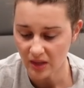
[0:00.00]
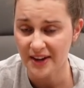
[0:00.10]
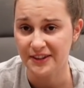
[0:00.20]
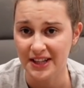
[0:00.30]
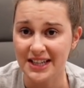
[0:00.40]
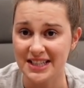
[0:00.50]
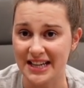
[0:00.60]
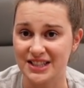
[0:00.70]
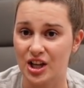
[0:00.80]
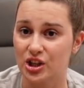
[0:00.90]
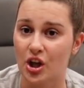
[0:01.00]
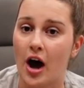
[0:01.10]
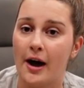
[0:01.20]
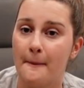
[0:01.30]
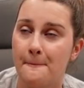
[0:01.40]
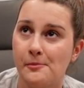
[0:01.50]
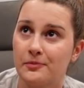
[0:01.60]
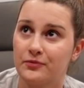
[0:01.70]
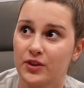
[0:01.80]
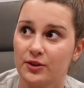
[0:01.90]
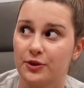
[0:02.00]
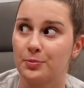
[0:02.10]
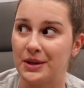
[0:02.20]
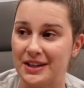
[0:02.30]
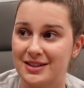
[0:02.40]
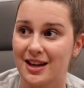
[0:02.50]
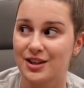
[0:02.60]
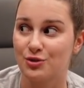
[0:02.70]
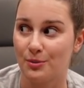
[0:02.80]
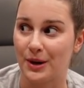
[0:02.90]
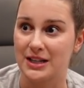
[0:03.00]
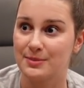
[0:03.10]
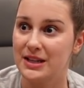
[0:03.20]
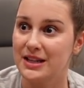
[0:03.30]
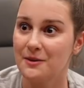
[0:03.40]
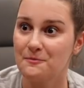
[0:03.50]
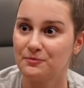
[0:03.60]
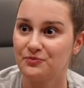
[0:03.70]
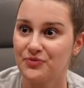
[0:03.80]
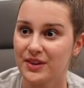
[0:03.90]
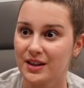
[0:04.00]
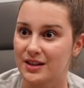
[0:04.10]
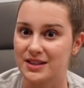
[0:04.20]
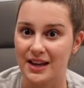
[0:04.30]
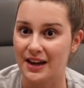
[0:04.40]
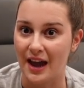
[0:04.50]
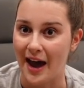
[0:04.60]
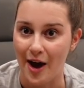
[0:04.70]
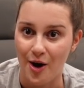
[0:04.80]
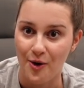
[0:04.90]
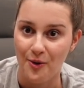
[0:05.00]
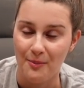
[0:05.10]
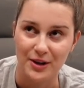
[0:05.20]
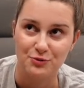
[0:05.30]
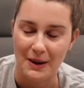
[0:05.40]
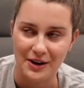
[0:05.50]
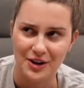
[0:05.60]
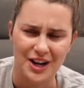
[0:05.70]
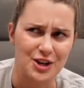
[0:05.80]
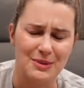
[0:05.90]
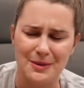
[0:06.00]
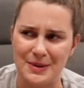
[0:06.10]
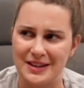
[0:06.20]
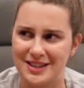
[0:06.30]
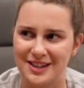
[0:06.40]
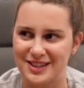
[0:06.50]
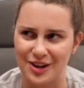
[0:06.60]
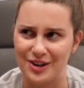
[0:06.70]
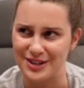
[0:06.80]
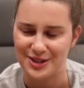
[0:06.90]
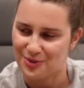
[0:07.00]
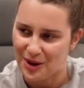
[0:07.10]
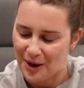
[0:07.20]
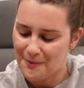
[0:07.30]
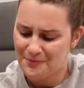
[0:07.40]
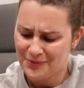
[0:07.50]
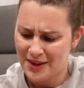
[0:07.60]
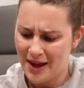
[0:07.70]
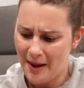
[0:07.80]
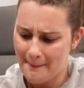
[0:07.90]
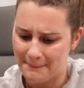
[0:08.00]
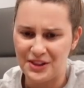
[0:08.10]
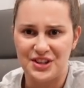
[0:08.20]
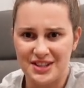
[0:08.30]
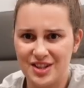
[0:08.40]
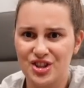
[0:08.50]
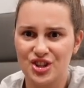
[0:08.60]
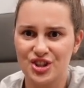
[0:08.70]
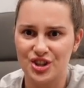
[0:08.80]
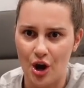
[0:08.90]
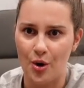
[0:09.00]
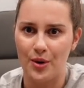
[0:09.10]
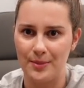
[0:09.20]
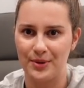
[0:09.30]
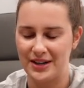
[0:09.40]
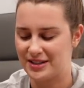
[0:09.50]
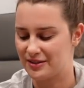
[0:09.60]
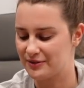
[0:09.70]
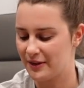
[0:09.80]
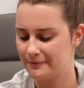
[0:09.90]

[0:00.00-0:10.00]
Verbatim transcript: I feel like it takes a lot for pizza to impress me, because like how much better can you make pizza? It's already so good. But this is so impressive.